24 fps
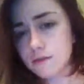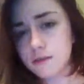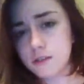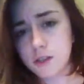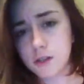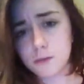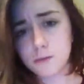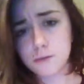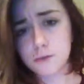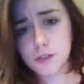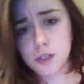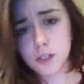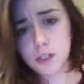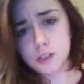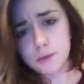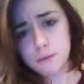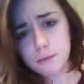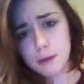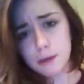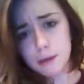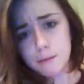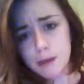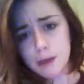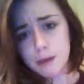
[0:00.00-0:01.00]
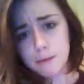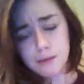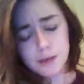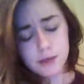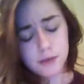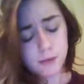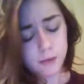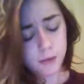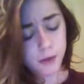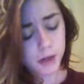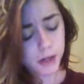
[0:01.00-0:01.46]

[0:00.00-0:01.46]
Don't judge my baby's